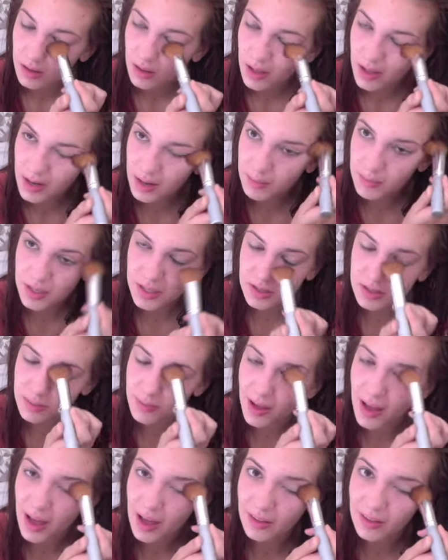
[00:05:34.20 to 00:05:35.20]
And I'm going to do
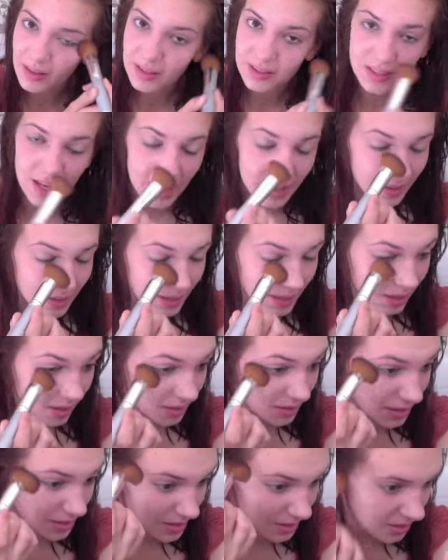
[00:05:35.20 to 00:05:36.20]
my eyelids.
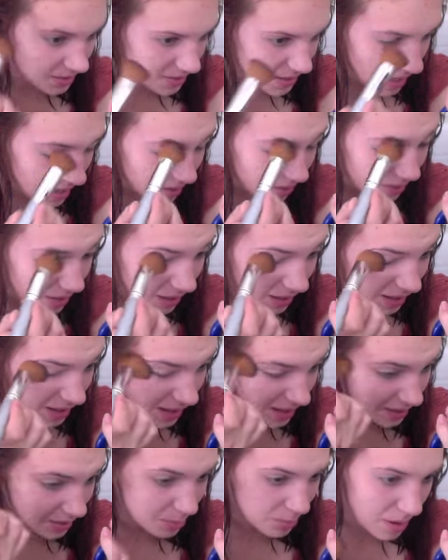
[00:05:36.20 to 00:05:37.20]
This is kind of like an
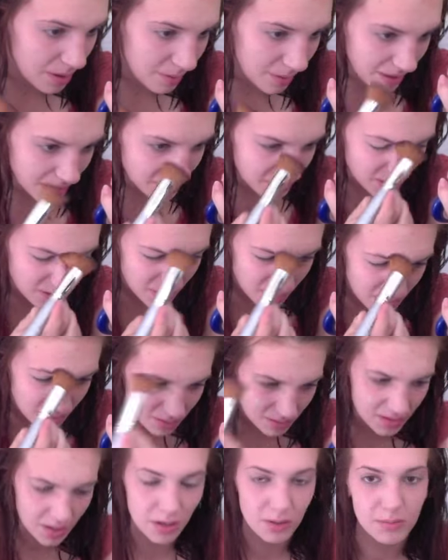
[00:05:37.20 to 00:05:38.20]
eyelid primer. I do
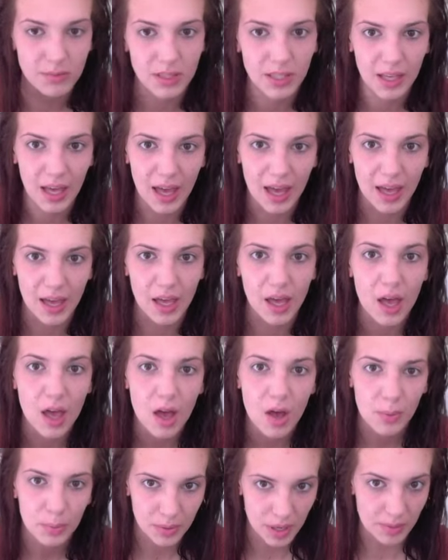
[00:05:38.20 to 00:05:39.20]
use the Urban Decay
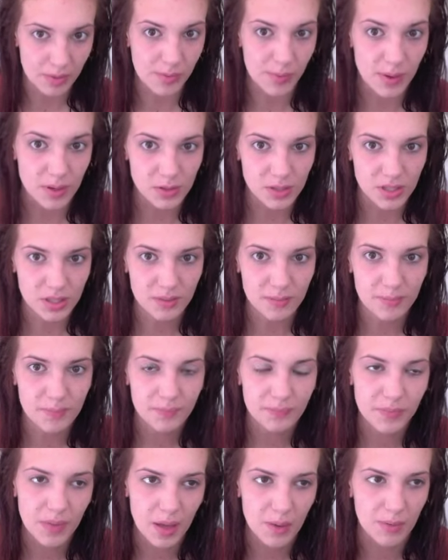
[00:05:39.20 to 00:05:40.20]
Primer Potion
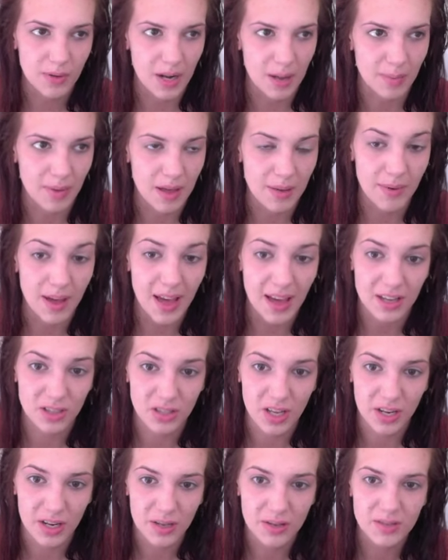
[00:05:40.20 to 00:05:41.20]
when I apply my
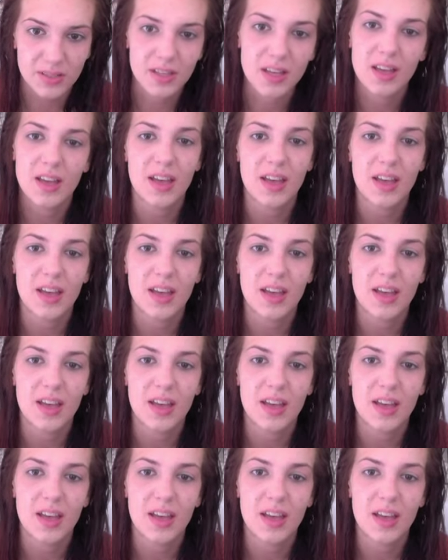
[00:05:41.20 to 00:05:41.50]
eyeshadows.